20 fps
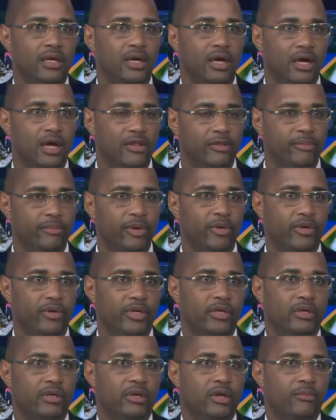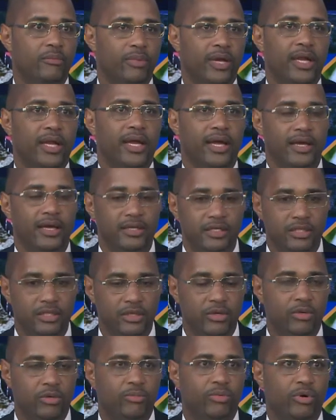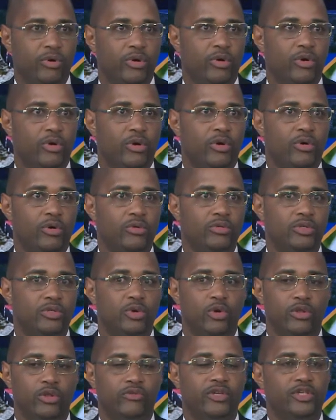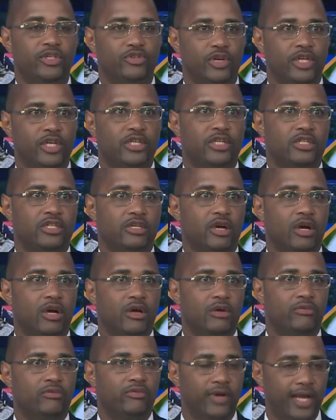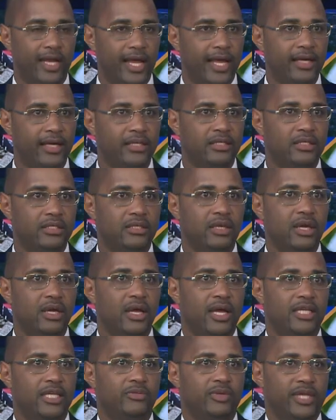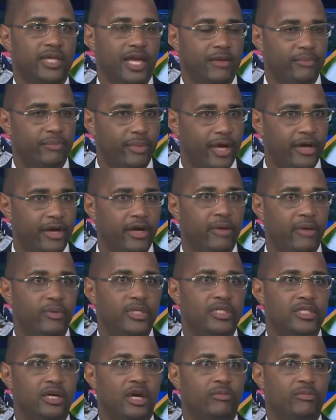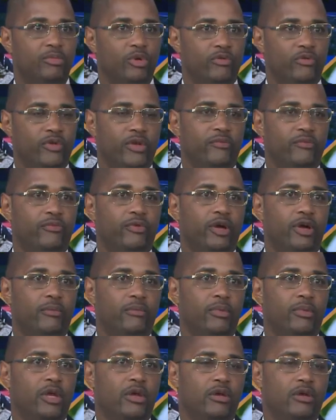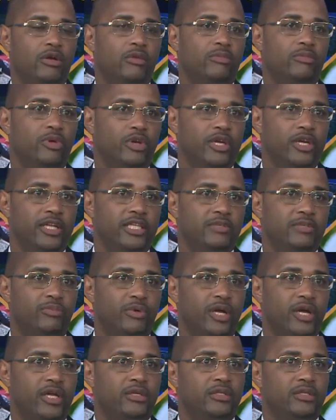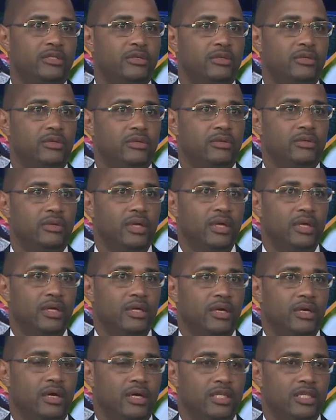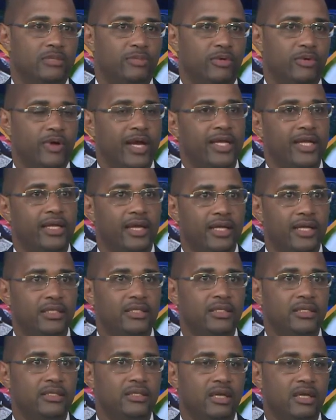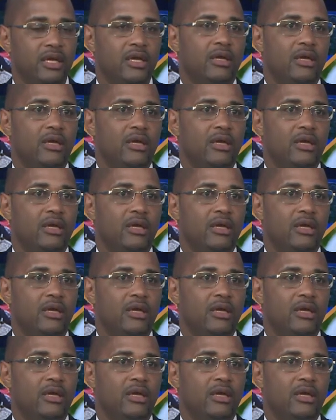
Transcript: the building. But as the protocols or the restrictions are relaxed, as we get better and we start moving from community spread to sporadic cases,